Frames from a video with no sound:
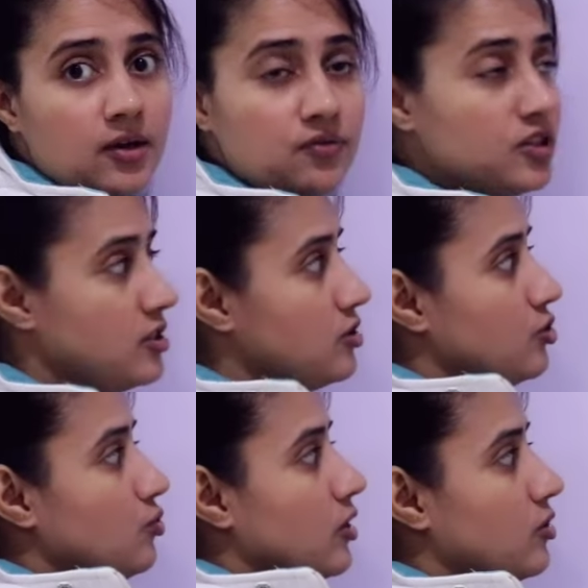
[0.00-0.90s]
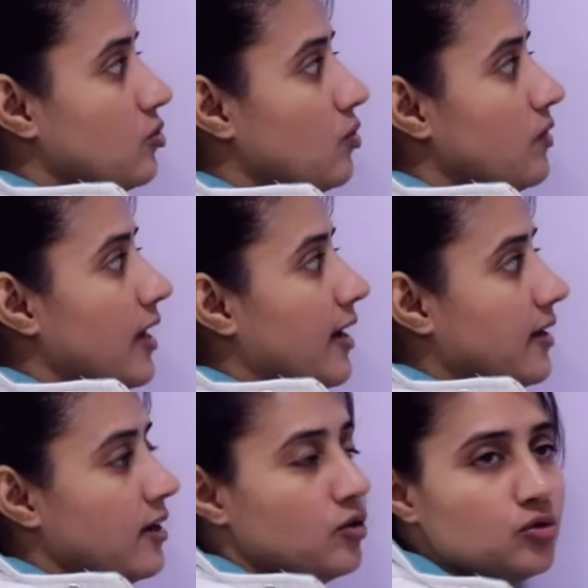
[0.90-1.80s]
If this is true, control will
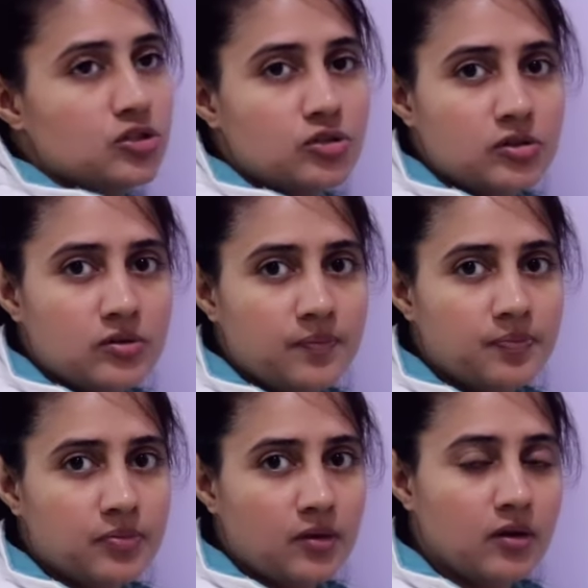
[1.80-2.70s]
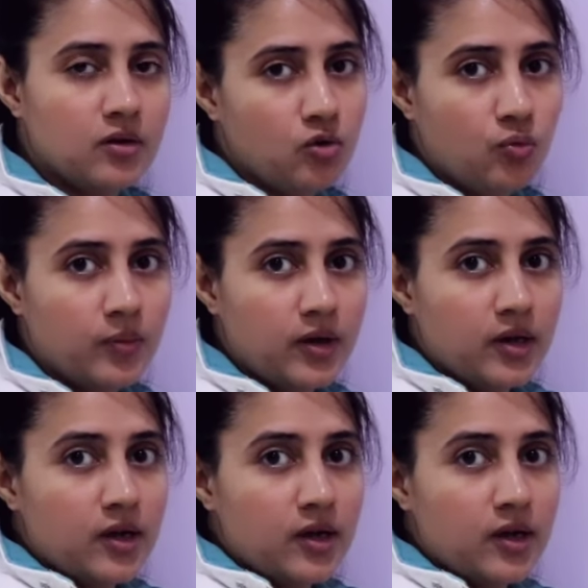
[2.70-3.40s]
enter into this loop.